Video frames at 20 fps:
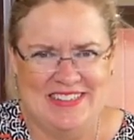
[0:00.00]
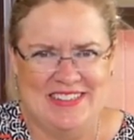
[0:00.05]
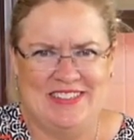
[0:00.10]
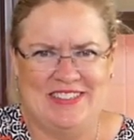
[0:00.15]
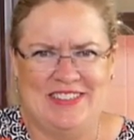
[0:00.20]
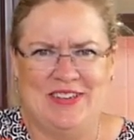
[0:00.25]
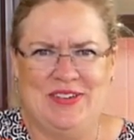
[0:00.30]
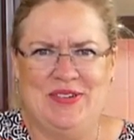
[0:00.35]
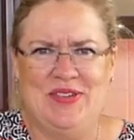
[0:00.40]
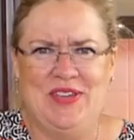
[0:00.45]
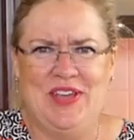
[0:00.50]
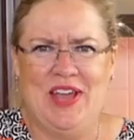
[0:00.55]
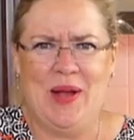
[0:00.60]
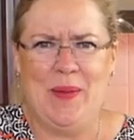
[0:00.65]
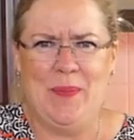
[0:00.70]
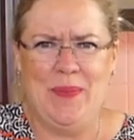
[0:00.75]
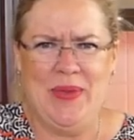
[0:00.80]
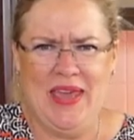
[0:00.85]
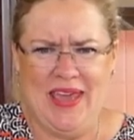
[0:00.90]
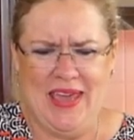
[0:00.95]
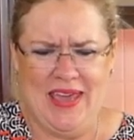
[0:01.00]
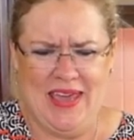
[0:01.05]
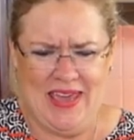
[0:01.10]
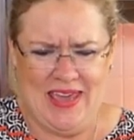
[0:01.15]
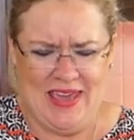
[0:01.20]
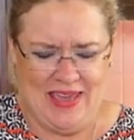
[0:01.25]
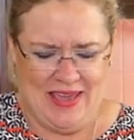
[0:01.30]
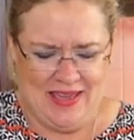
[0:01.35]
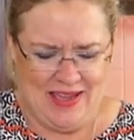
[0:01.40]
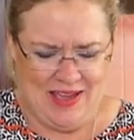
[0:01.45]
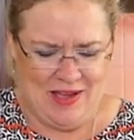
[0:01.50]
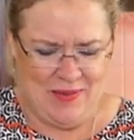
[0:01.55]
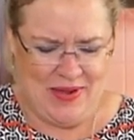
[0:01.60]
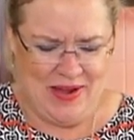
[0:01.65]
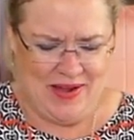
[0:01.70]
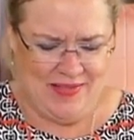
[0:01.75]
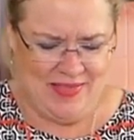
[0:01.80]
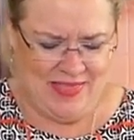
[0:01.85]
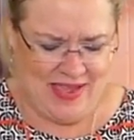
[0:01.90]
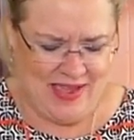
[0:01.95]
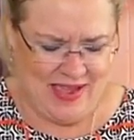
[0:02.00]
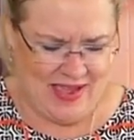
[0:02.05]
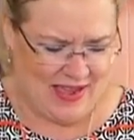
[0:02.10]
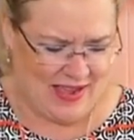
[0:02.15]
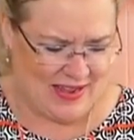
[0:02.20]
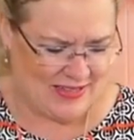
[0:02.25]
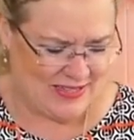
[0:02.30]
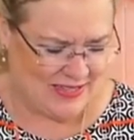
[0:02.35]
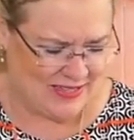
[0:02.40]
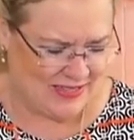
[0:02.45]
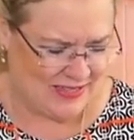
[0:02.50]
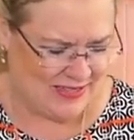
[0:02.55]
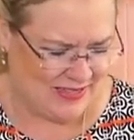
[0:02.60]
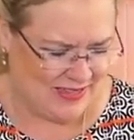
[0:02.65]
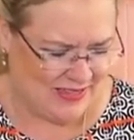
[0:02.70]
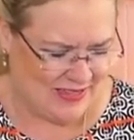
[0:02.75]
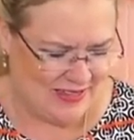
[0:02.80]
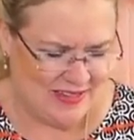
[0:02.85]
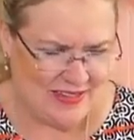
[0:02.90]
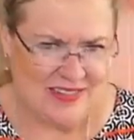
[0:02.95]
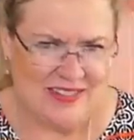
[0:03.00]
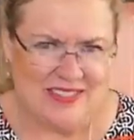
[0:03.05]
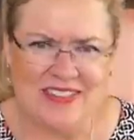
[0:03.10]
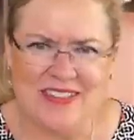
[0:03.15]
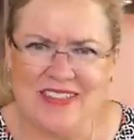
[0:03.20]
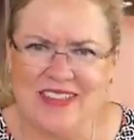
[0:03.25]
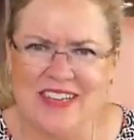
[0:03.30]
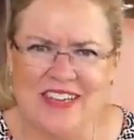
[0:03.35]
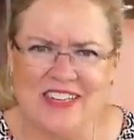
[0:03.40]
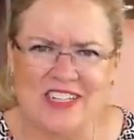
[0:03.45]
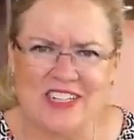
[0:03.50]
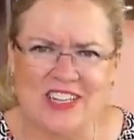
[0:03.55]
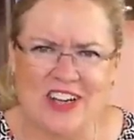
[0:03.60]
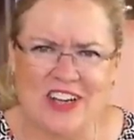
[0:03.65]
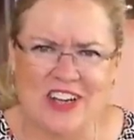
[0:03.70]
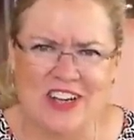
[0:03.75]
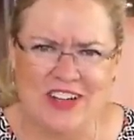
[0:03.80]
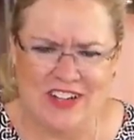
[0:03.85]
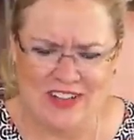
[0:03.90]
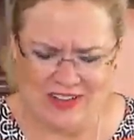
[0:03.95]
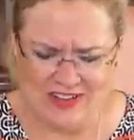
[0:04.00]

So yummy. How about that? Delish, huh?